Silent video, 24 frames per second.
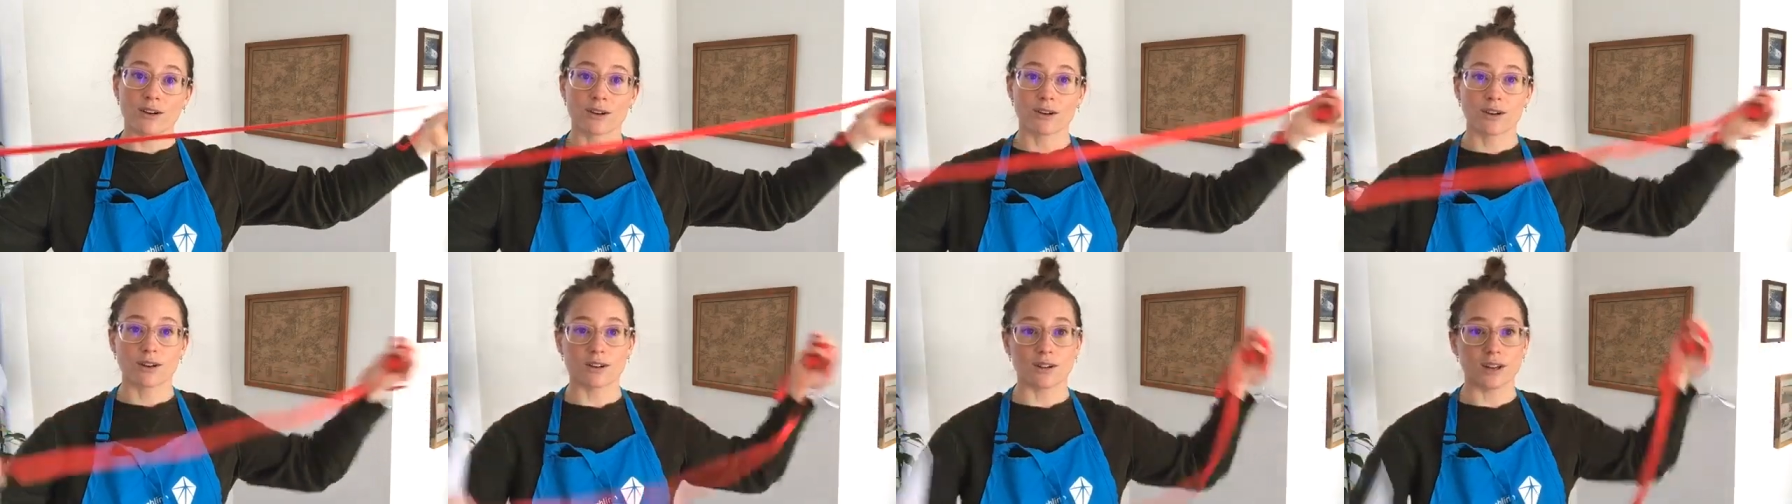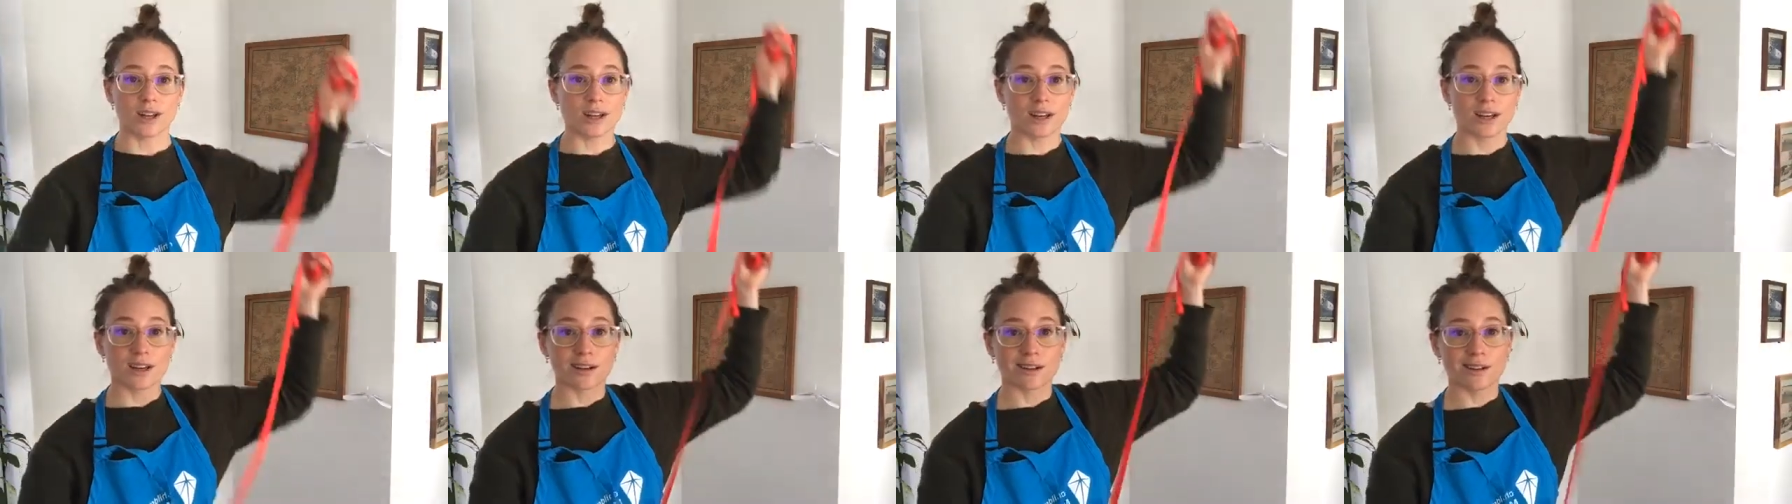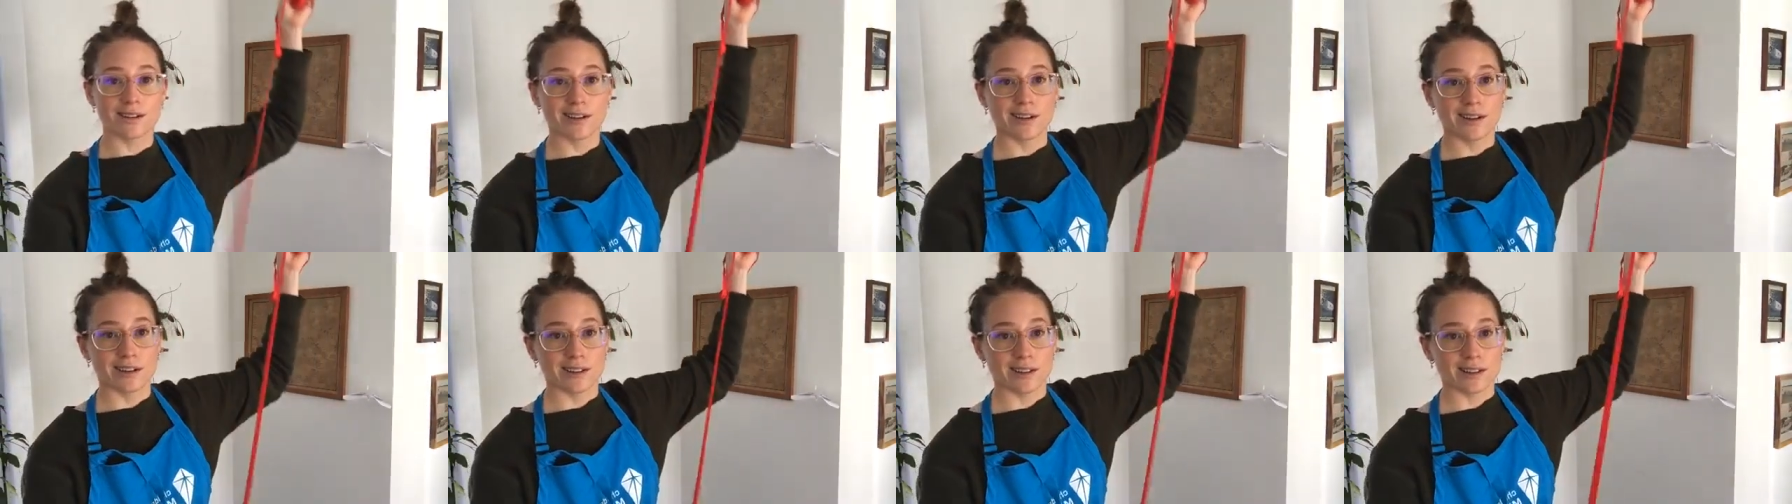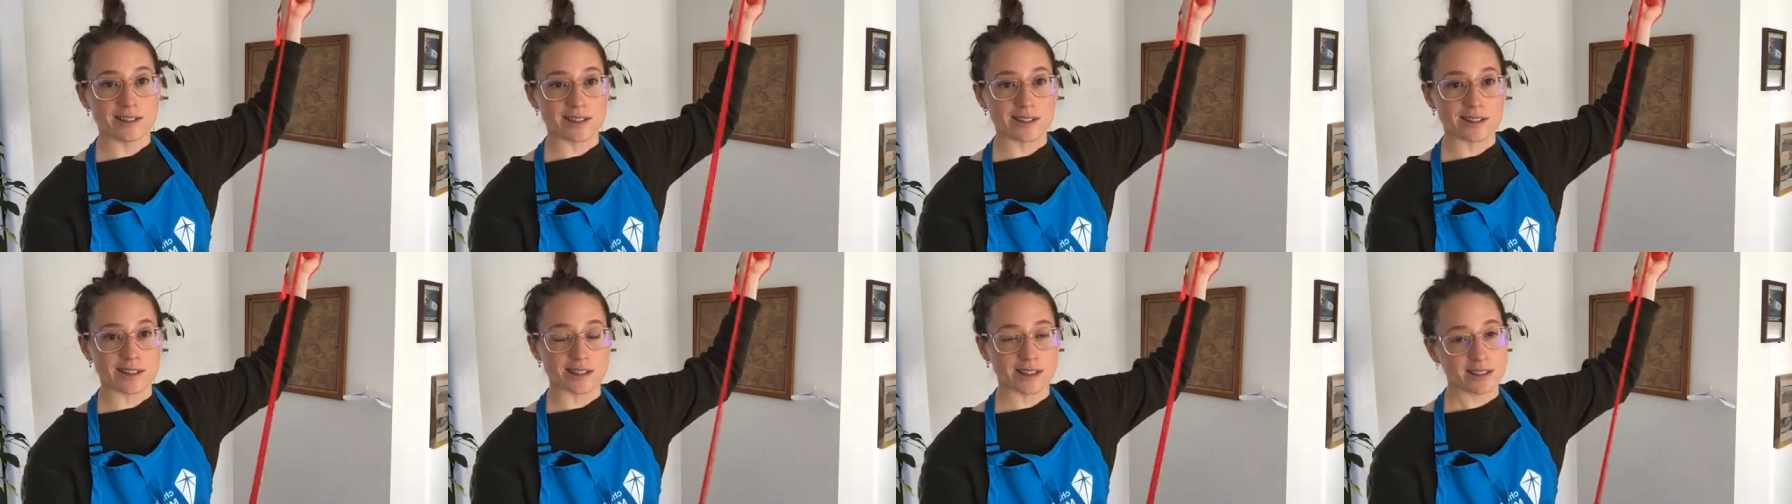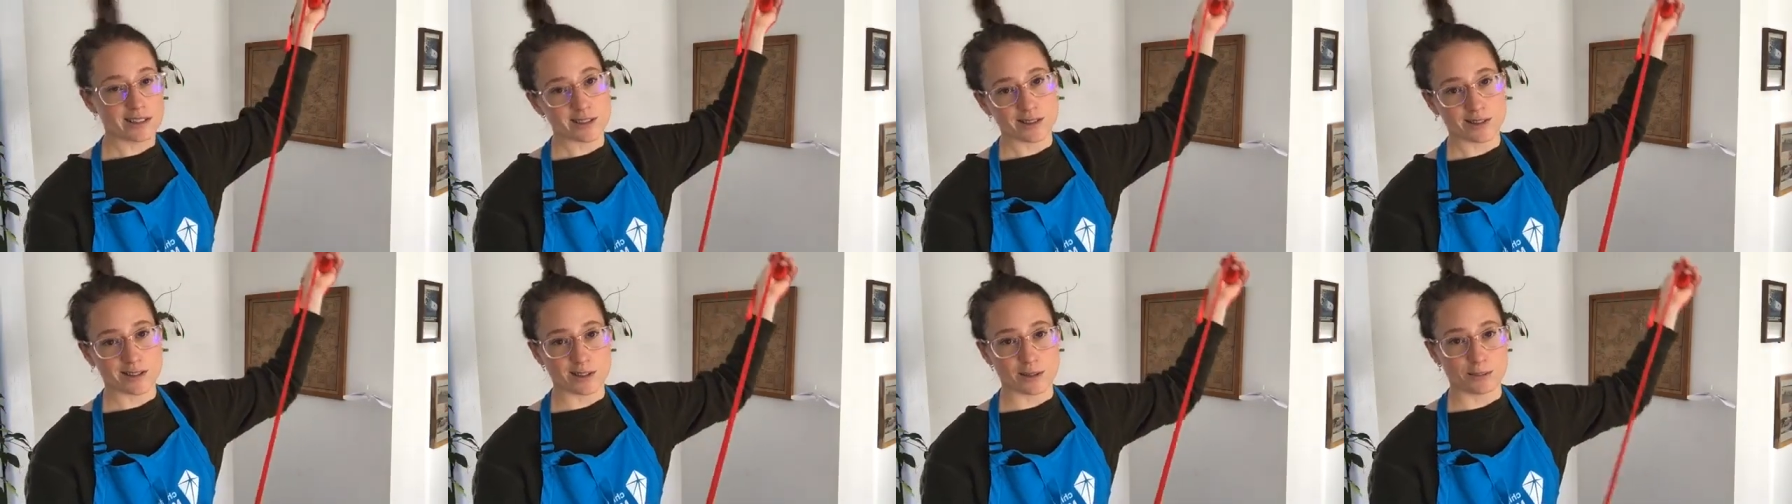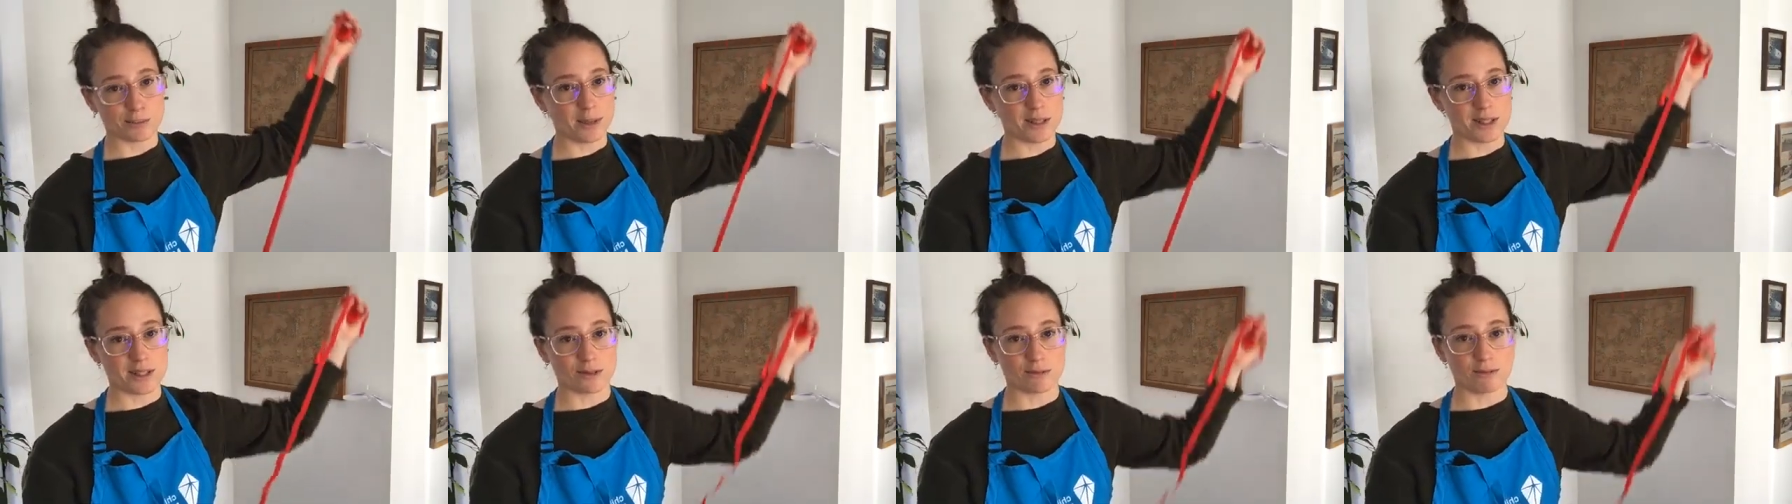or like, this is like just a
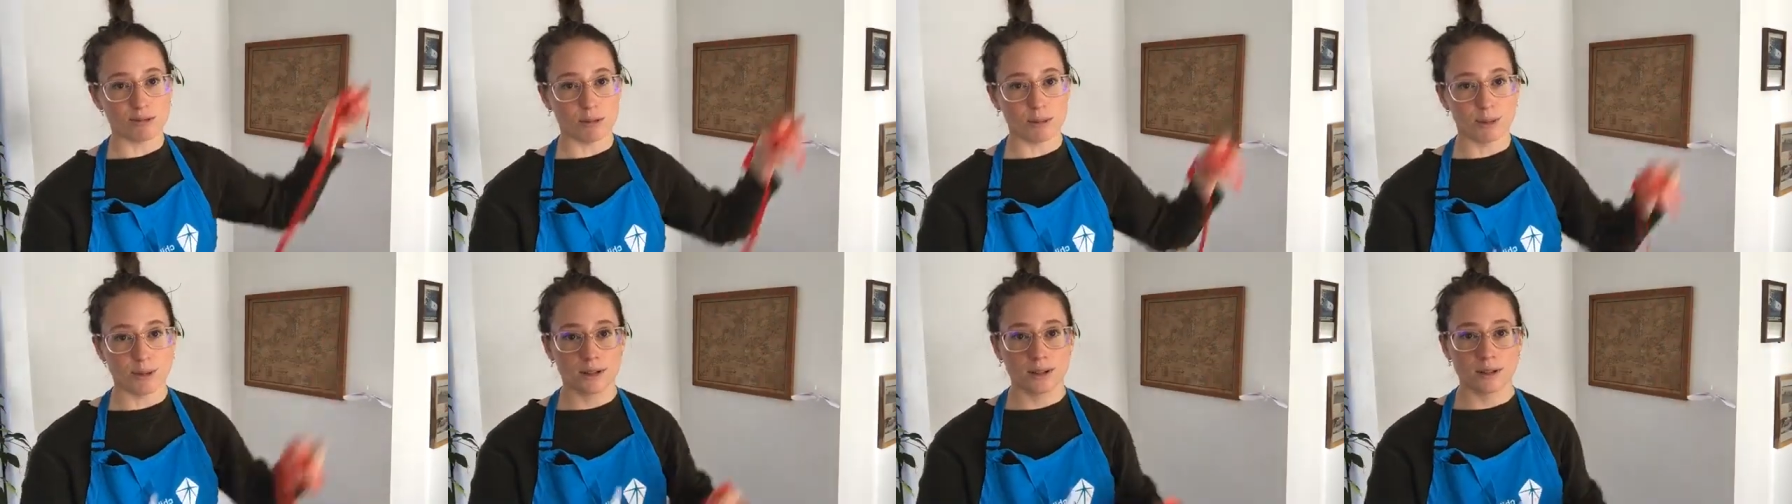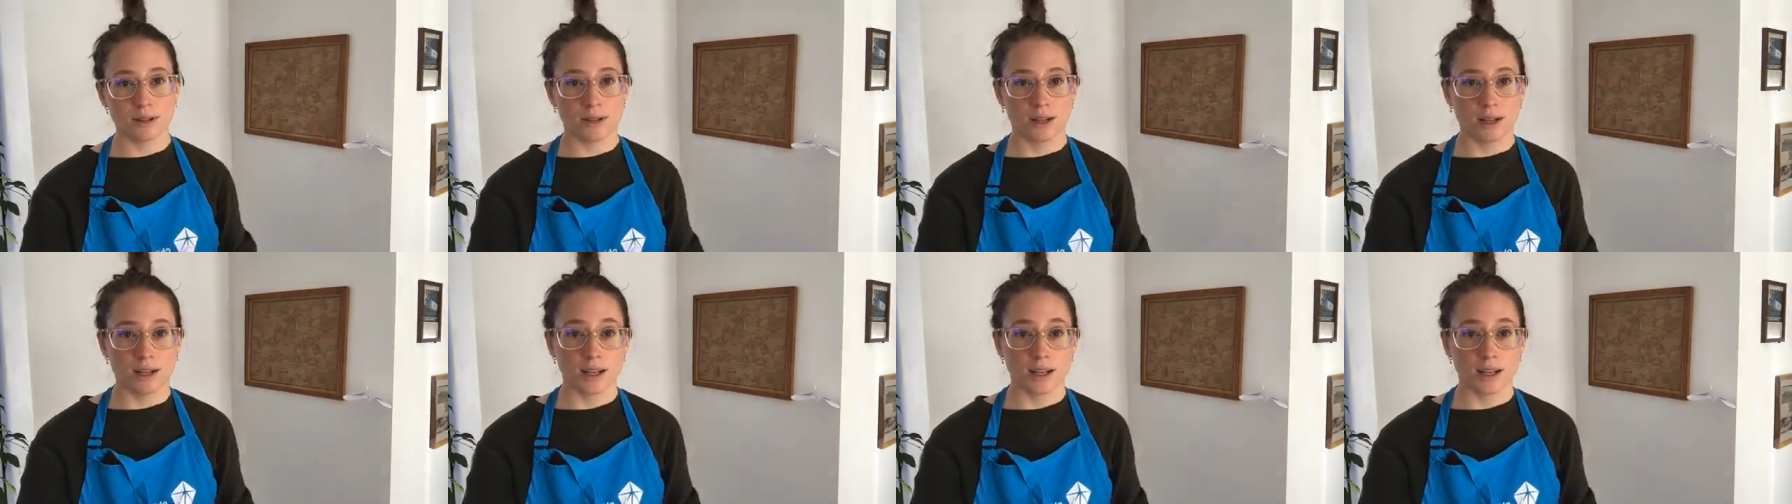piece of ribbon,